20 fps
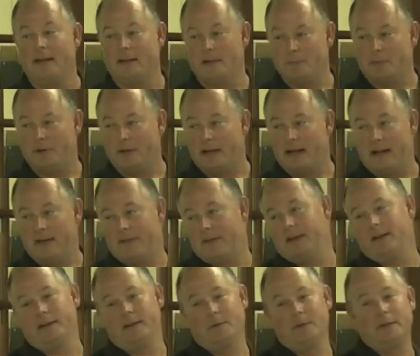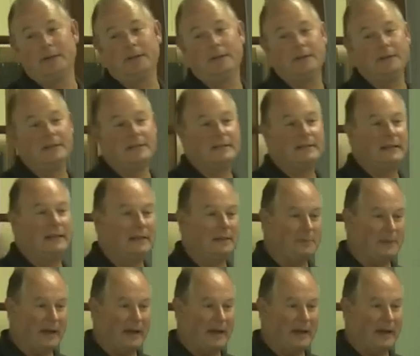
they pull out the Honeywell UDC,